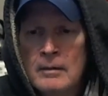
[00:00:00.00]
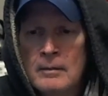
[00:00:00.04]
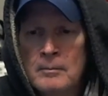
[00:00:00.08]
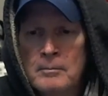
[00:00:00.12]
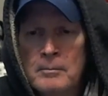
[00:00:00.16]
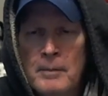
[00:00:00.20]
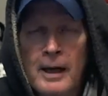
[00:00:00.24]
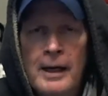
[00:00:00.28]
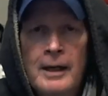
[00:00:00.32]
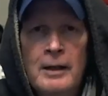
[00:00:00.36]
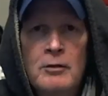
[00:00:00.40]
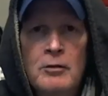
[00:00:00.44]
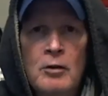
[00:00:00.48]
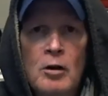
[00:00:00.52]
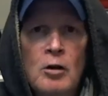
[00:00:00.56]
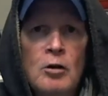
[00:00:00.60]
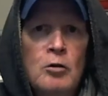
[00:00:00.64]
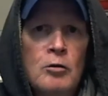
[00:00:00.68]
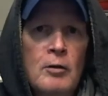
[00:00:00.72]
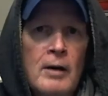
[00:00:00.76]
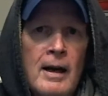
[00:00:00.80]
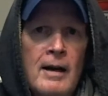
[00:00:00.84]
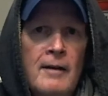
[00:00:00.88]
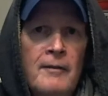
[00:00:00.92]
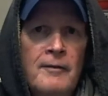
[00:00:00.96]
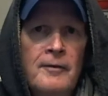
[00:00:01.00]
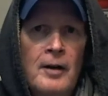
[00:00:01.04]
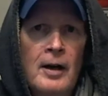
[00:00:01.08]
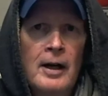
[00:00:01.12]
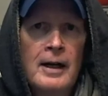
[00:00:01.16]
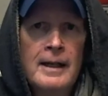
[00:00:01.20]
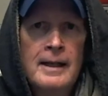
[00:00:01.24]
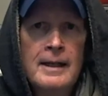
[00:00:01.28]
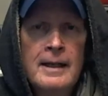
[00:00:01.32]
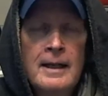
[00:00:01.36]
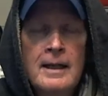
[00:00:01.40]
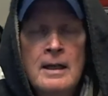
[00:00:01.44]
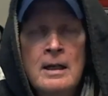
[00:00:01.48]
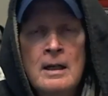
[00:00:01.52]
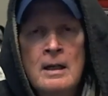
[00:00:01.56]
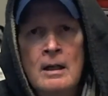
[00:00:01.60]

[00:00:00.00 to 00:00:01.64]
micro graphite